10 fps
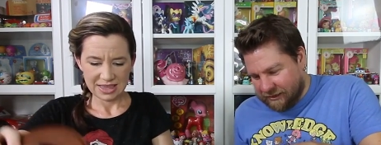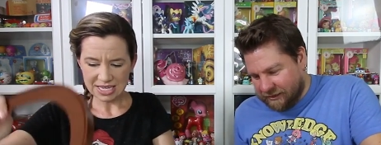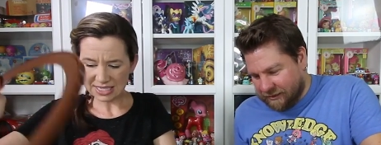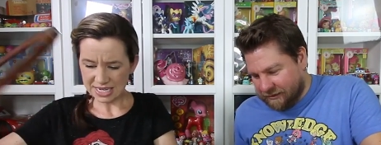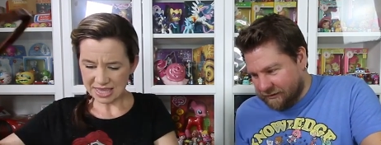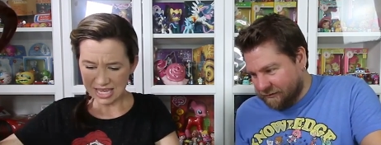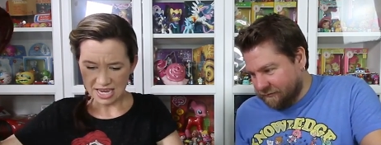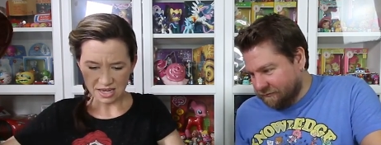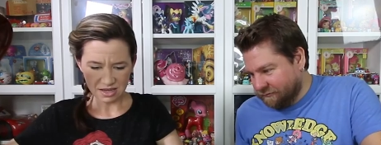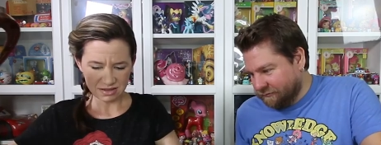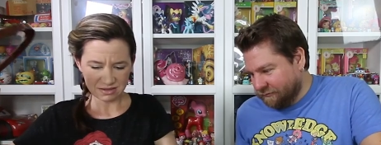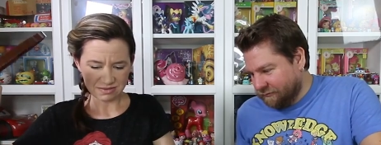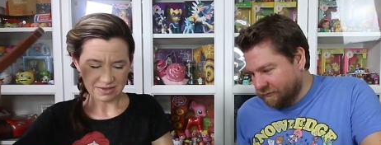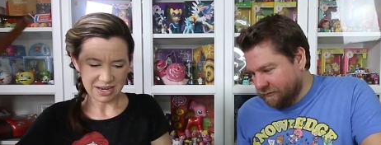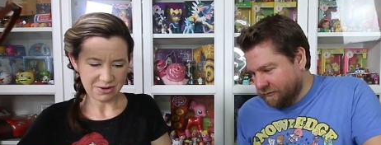Speaker 1: This, I think,
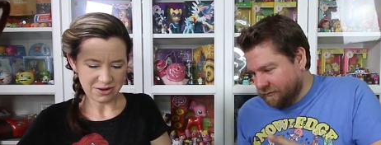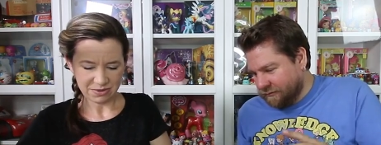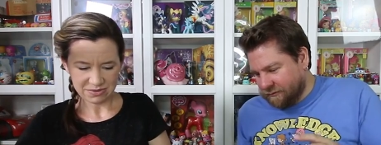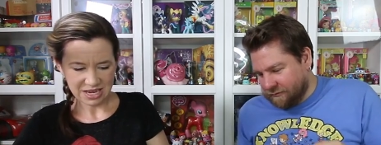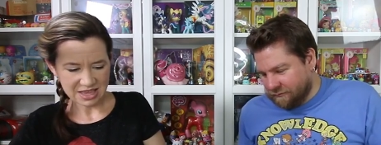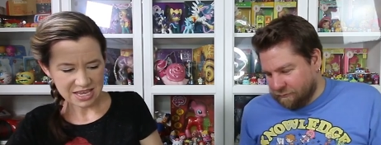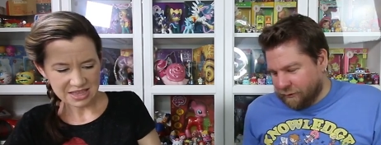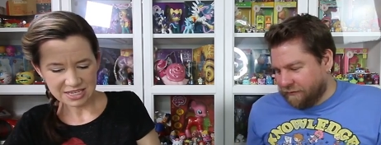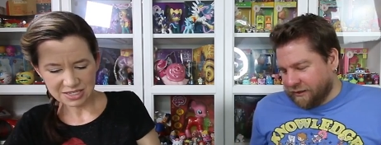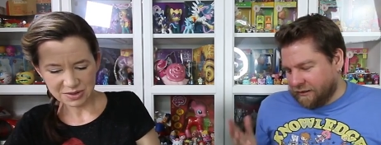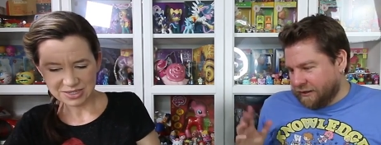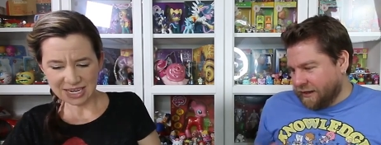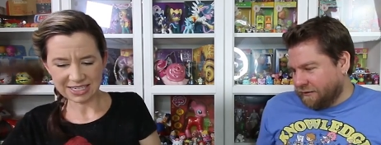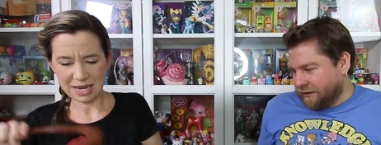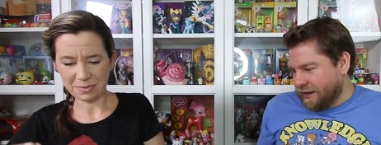I don't know. I think we'll figure
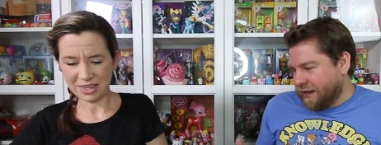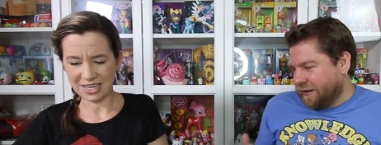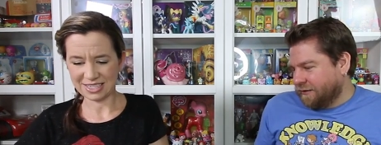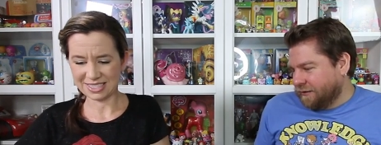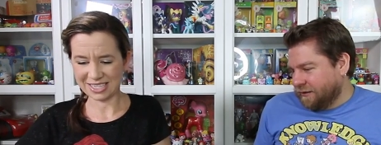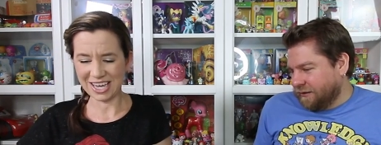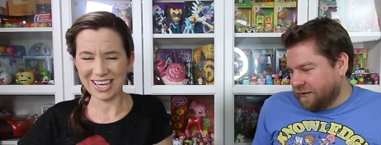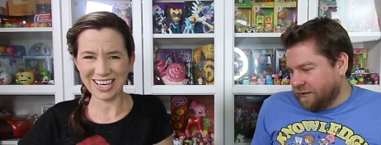it out. Yeah.